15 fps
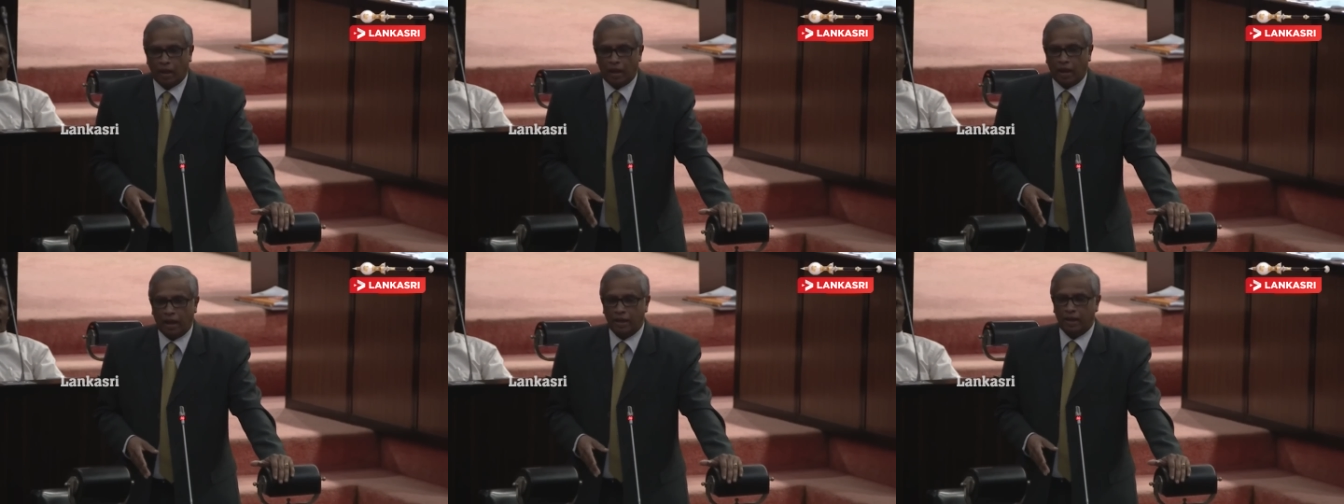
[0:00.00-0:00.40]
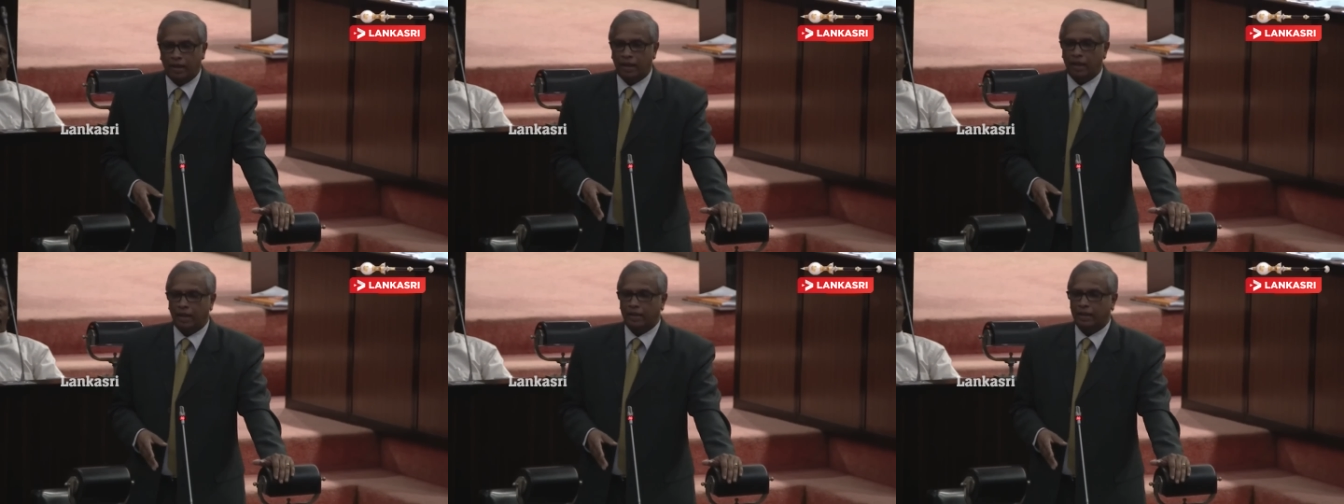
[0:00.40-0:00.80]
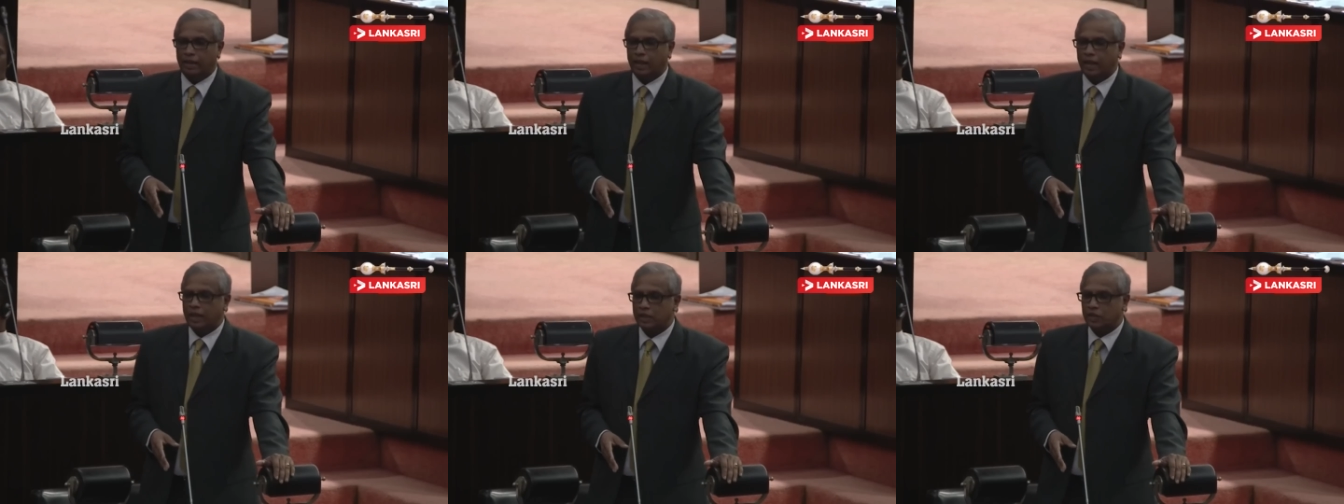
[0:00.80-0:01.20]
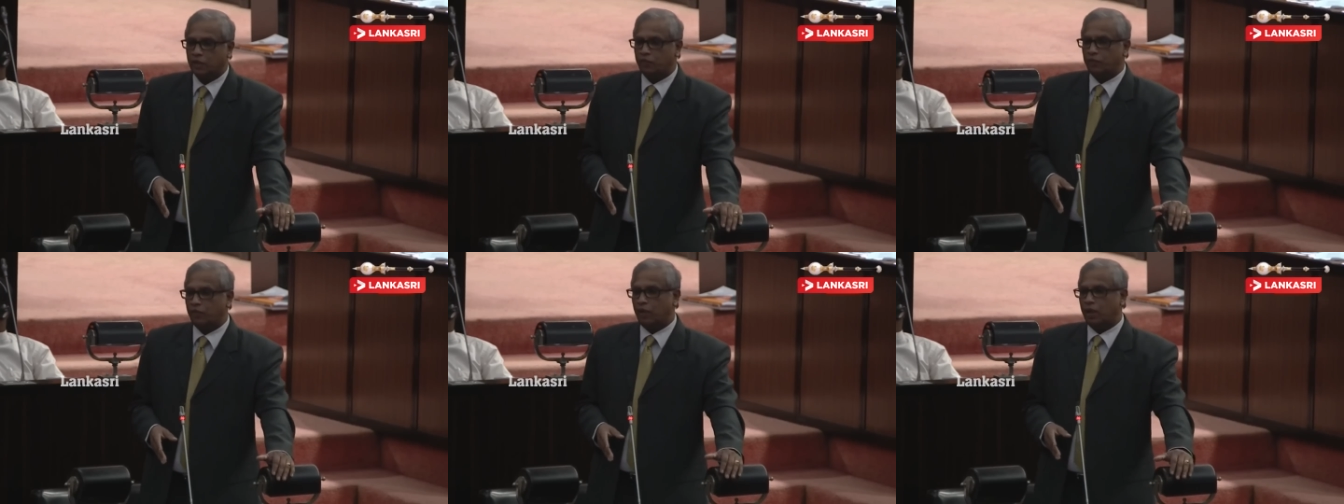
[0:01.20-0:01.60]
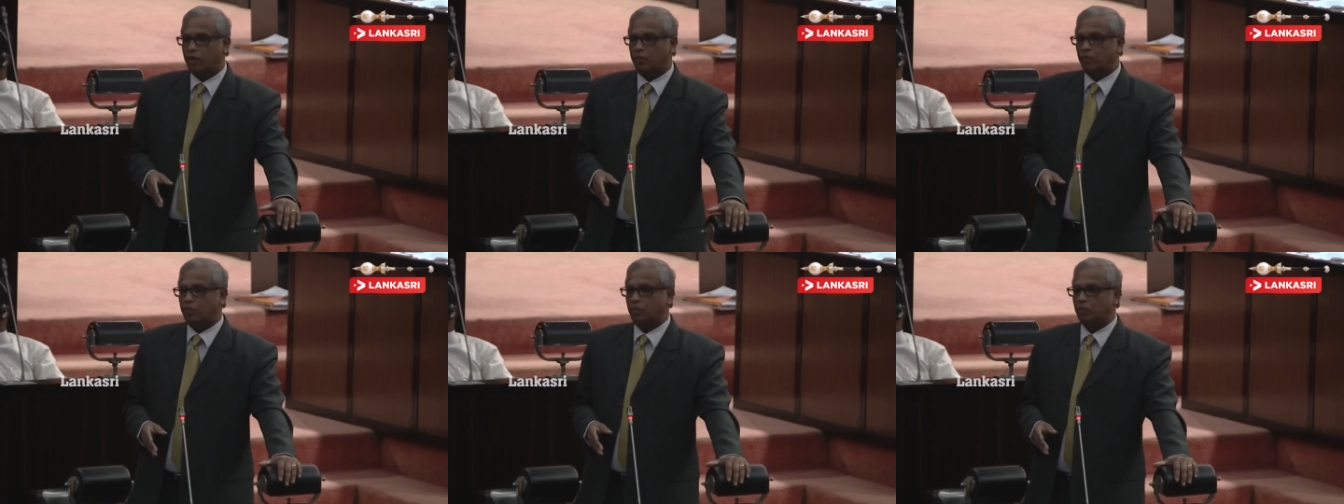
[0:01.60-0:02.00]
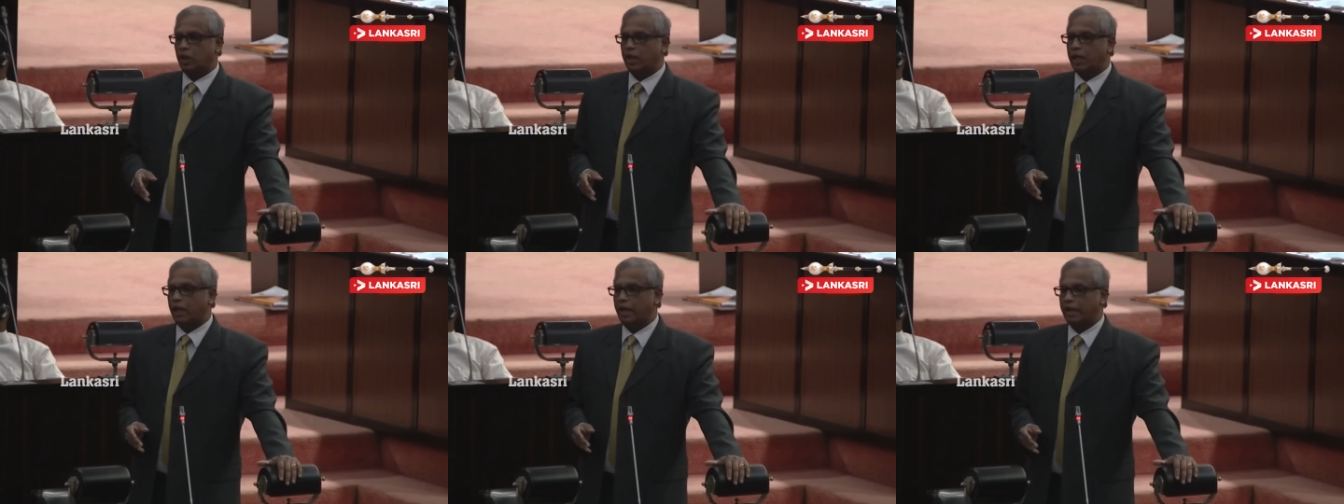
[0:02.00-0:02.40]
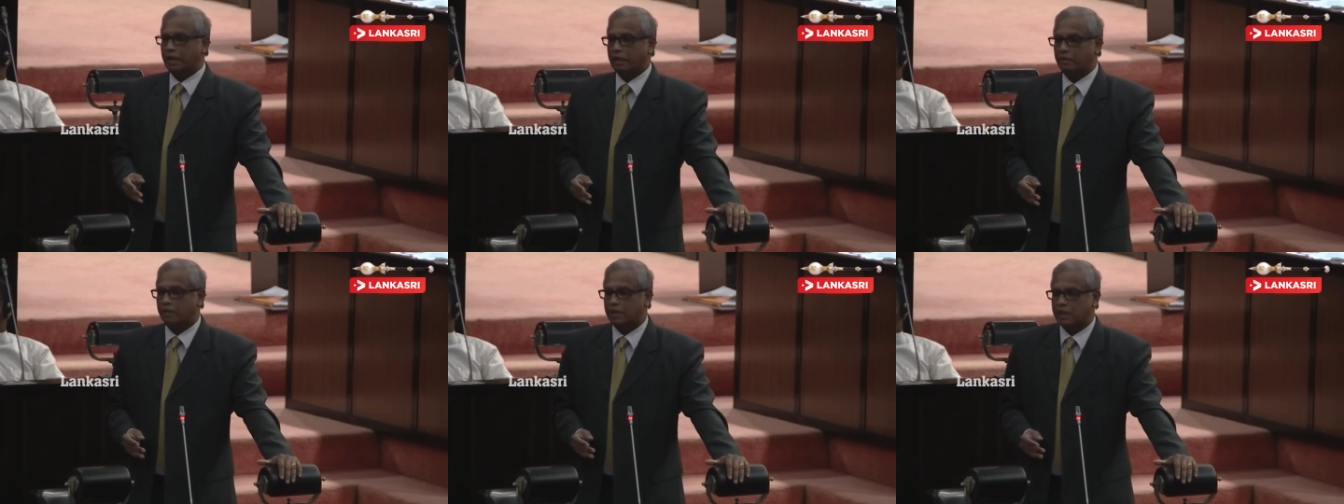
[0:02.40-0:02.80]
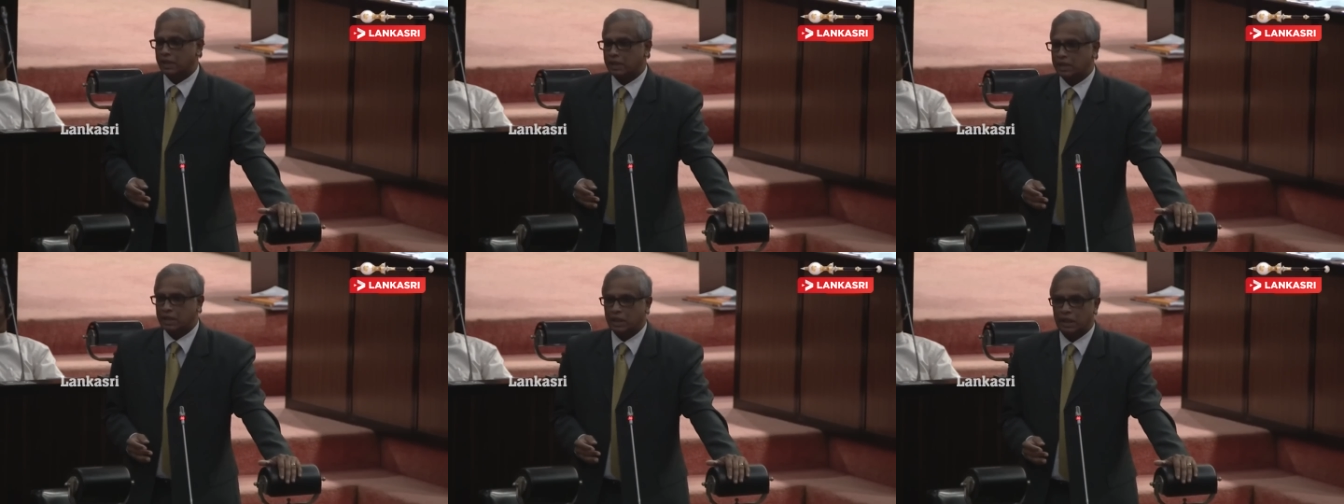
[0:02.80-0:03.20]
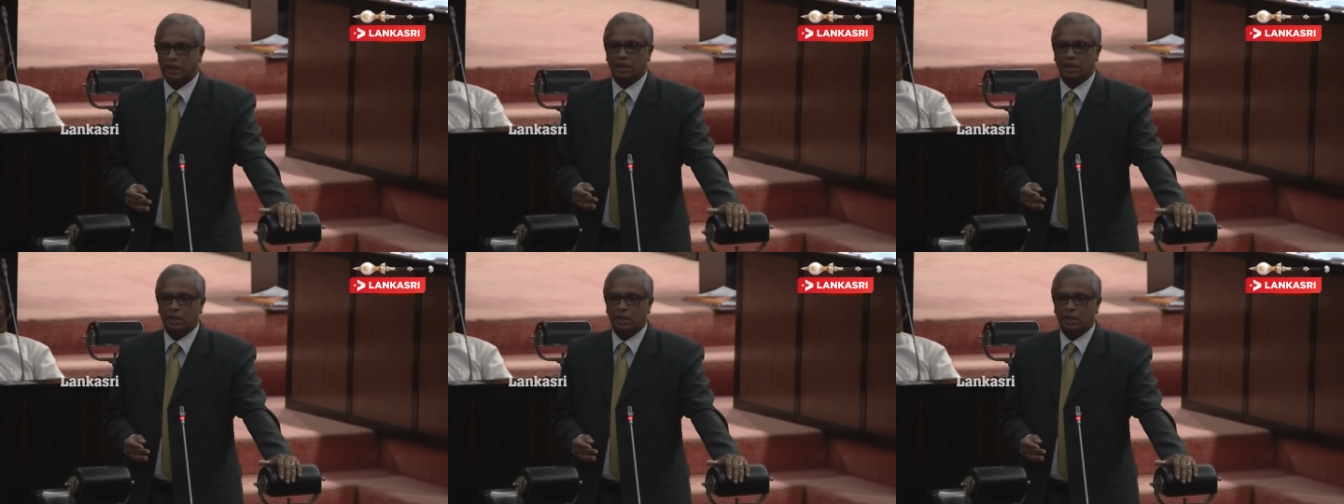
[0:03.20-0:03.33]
and the case of Mudanayaka versus